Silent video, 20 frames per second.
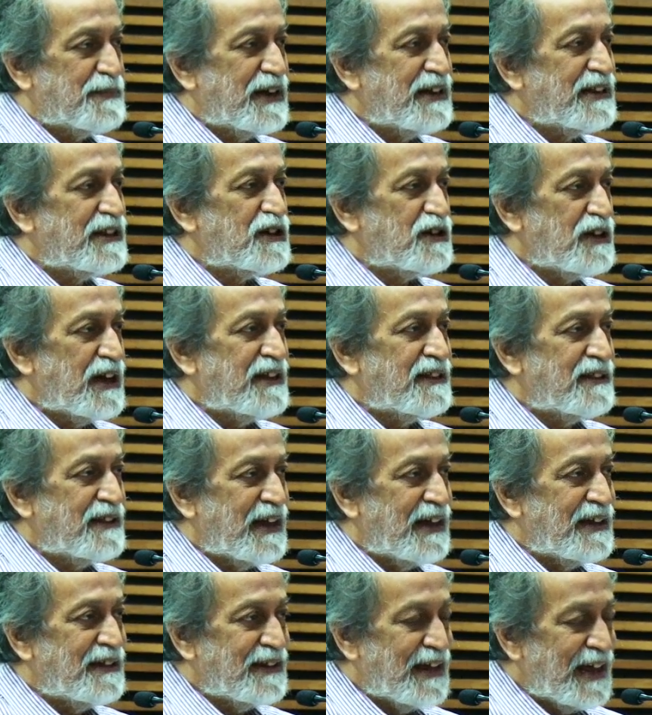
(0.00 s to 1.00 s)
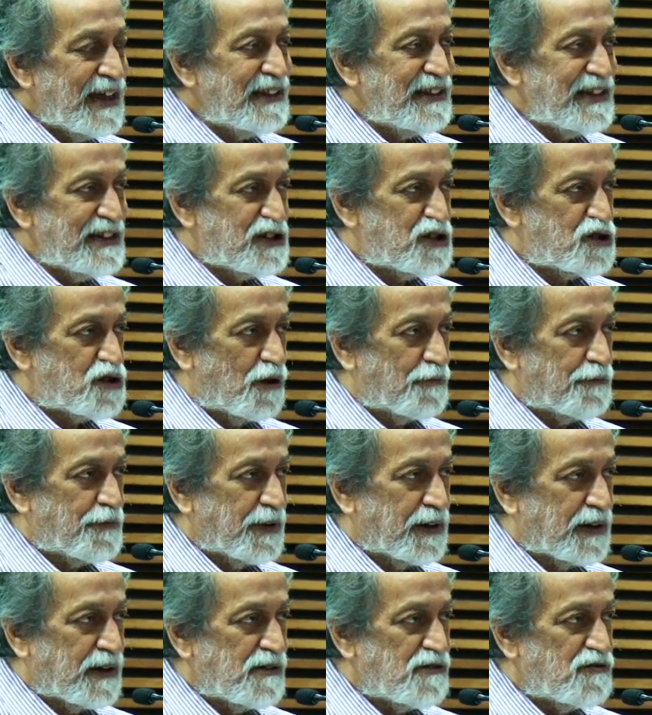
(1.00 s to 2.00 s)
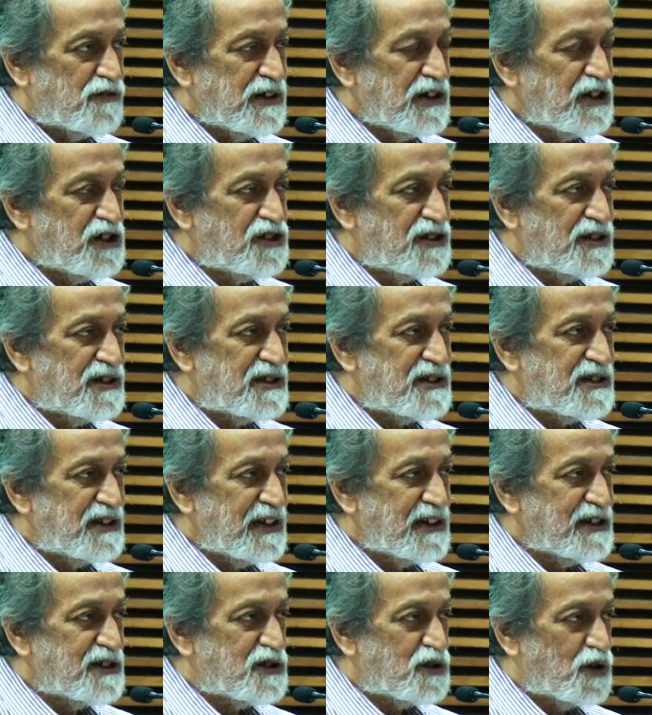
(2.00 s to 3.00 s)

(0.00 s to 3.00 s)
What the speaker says: in these tropical regions is